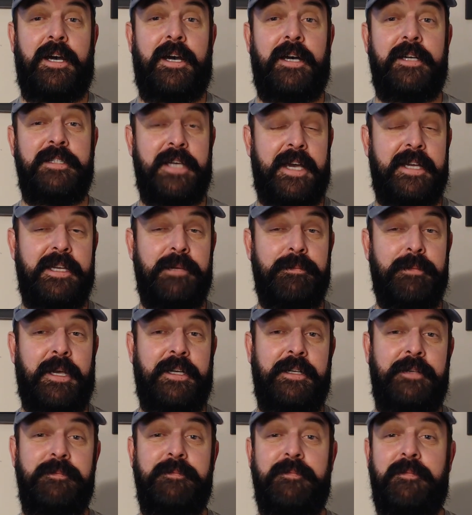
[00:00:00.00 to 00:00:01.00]

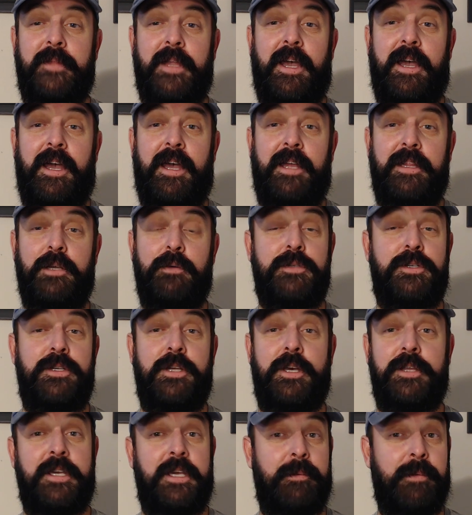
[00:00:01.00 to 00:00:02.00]
documented, and there was
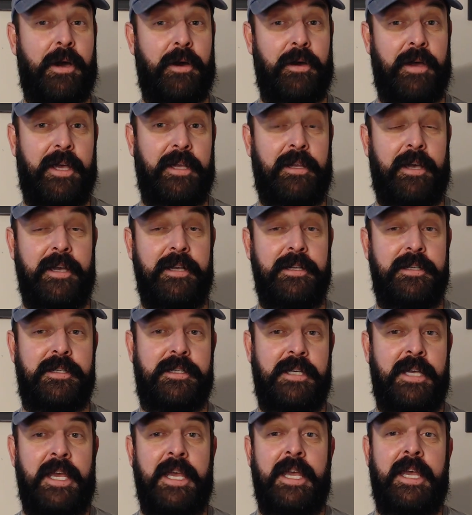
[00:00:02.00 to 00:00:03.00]
nothing about
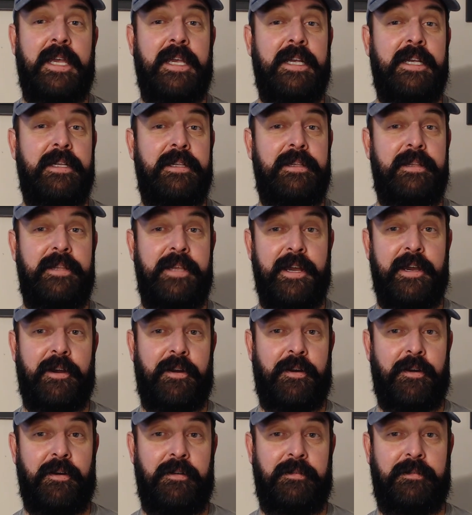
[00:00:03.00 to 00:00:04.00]
headlights in
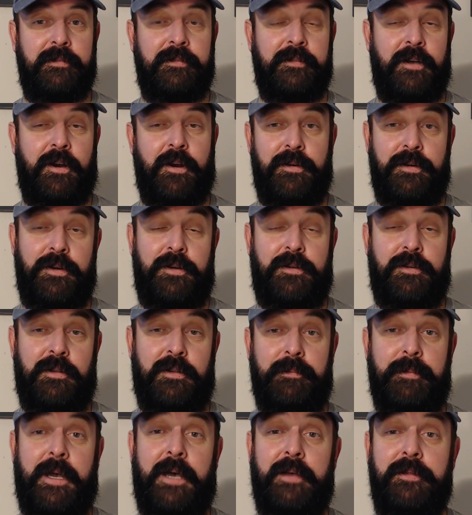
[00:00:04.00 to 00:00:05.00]
their article
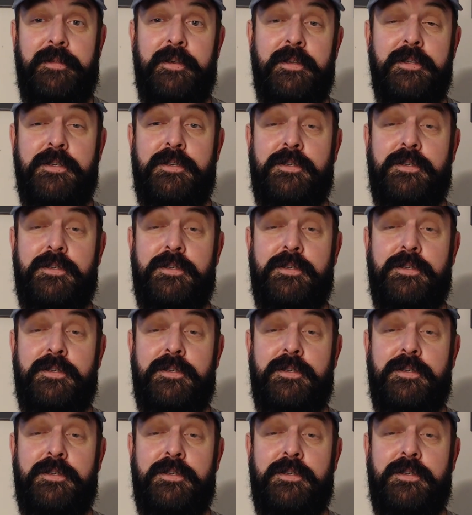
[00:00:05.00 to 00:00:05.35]
about this.